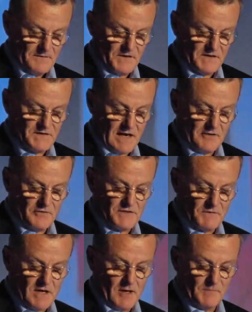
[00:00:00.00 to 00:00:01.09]
The designers
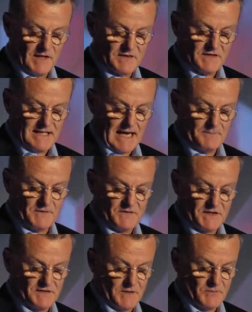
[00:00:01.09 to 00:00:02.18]
of complex adaptive
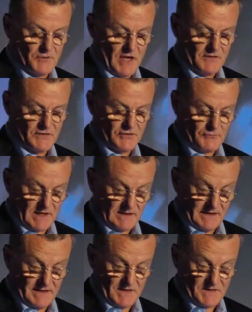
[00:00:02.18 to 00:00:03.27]
systems are not
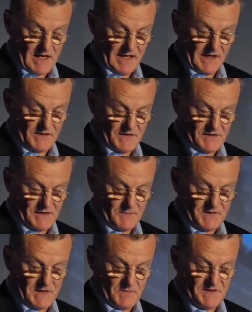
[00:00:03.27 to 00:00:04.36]
strictly designing
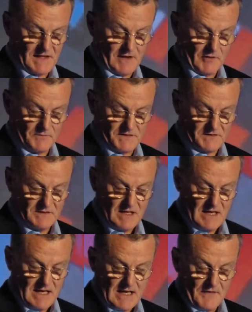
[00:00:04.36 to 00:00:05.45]
systems themselves.
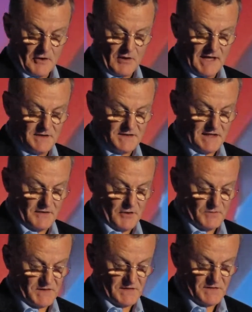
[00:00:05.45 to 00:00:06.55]
They're hinting
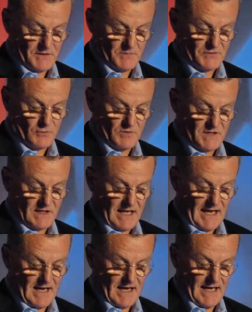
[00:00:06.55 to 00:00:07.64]
those systems towards
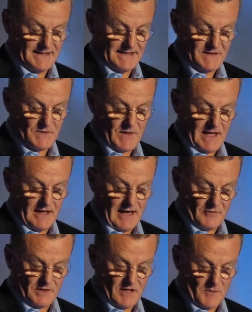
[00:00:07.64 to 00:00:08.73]
anticipated
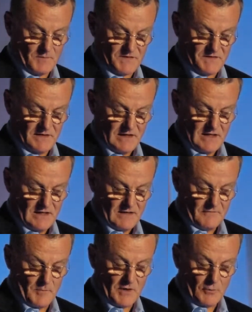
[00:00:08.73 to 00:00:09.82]
outcomes
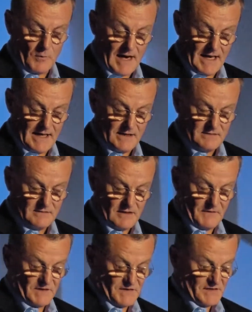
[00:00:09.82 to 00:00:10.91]
from an array
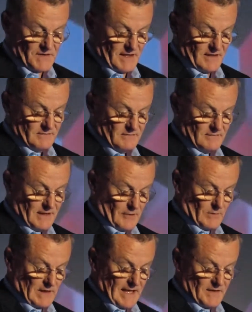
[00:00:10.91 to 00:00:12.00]
of existing
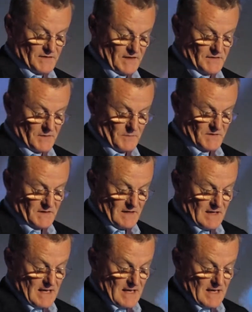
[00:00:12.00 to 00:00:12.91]
interrelated systems.